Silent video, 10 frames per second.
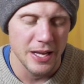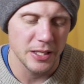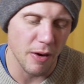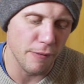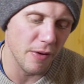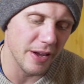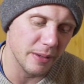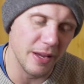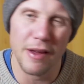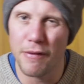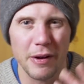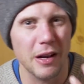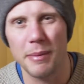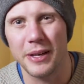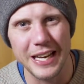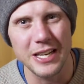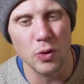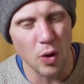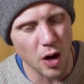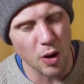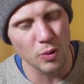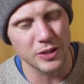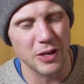So I find if I'm climbing an indoor holds,